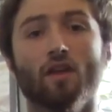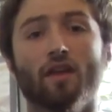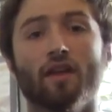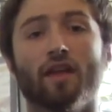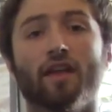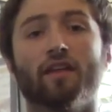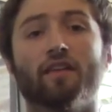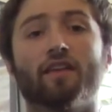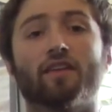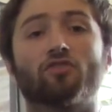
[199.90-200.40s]

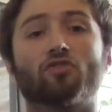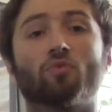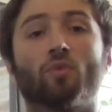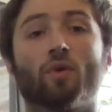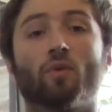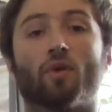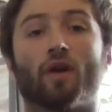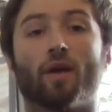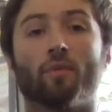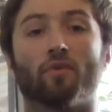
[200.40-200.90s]
In addition,
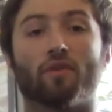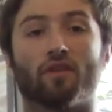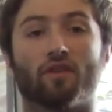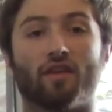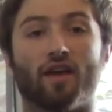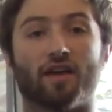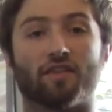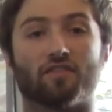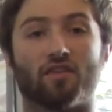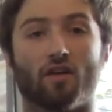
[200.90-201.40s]
we were able to
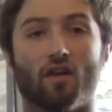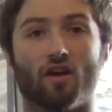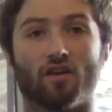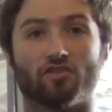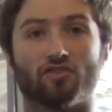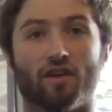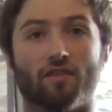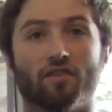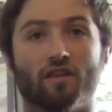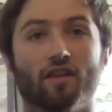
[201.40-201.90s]
test our
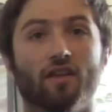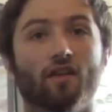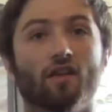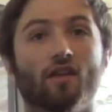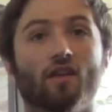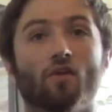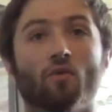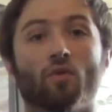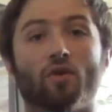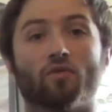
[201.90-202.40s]
longevity,
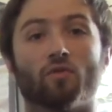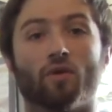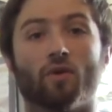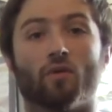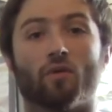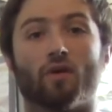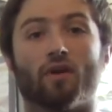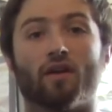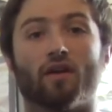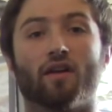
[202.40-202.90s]
which we
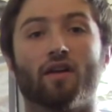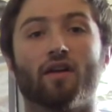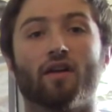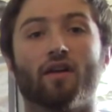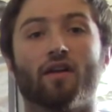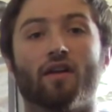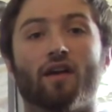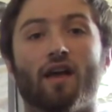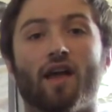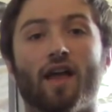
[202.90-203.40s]
were
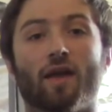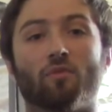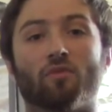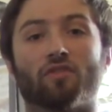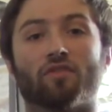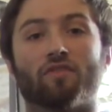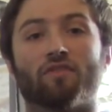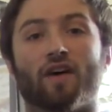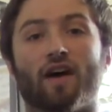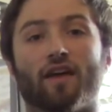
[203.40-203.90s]
able
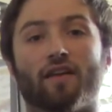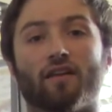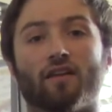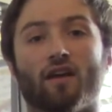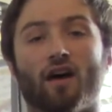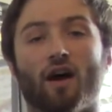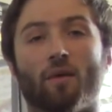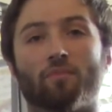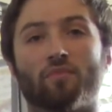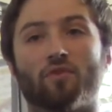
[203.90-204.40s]
to find
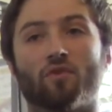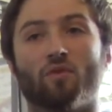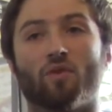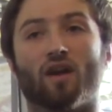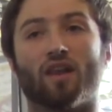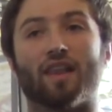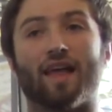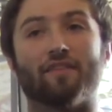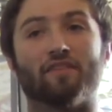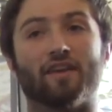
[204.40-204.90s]
up to
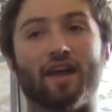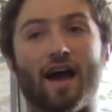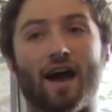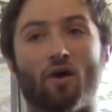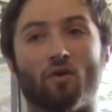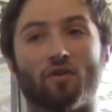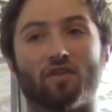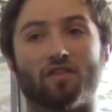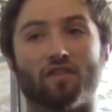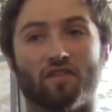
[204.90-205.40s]
11
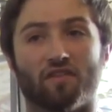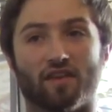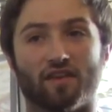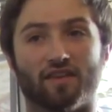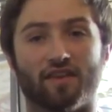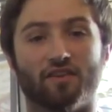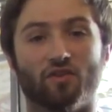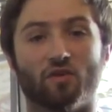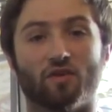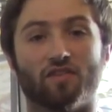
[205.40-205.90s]
hours of
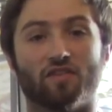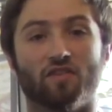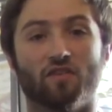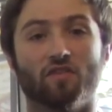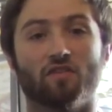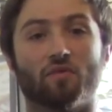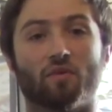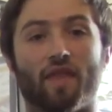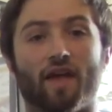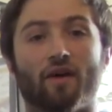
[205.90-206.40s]
continuous
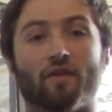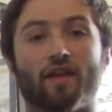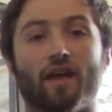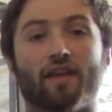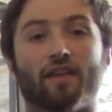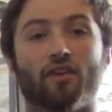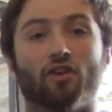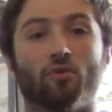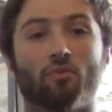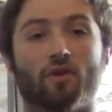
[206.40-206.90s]
use without
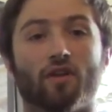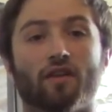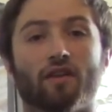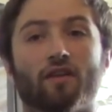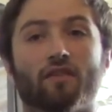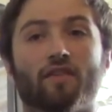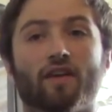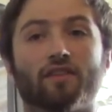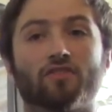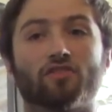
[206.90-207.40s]
any human
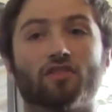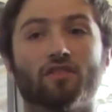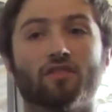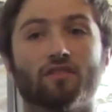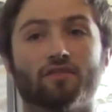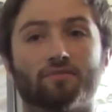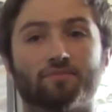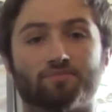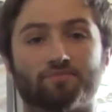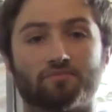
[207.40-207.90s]
intervention.